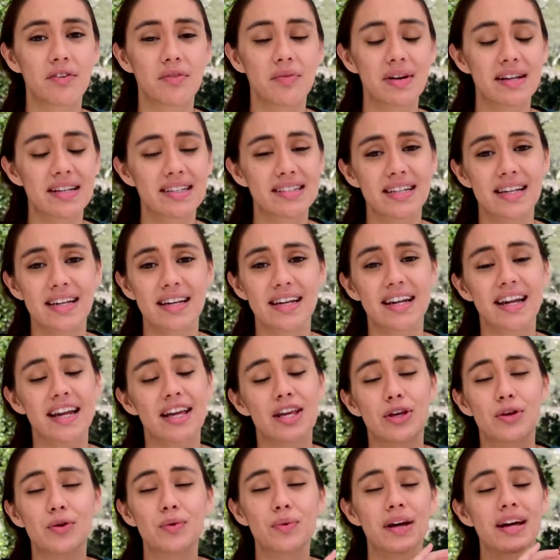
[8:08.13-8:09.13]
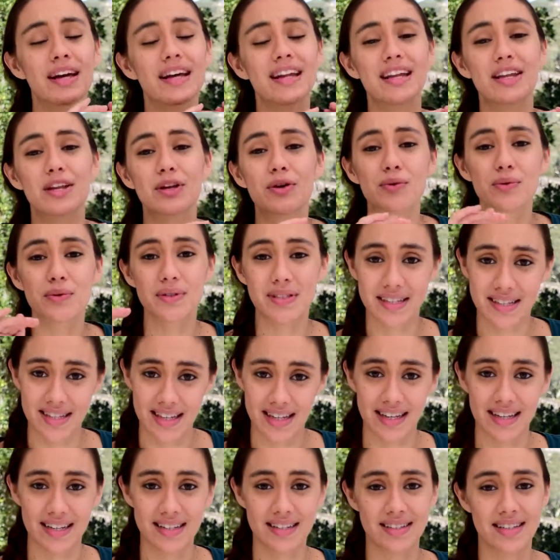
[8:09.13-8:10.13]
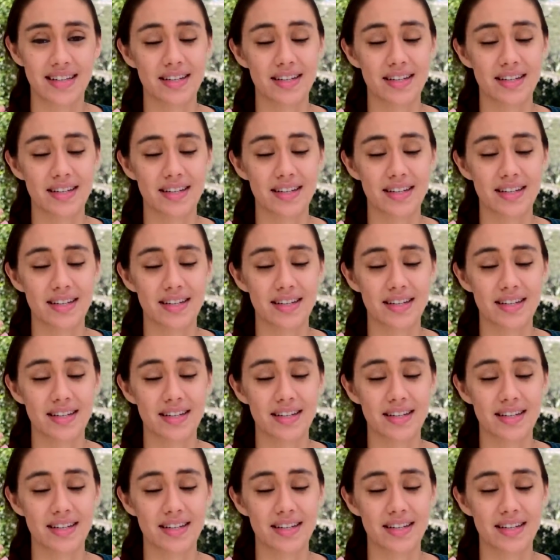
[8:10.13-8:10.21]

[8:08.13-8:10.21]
reason, you can use this.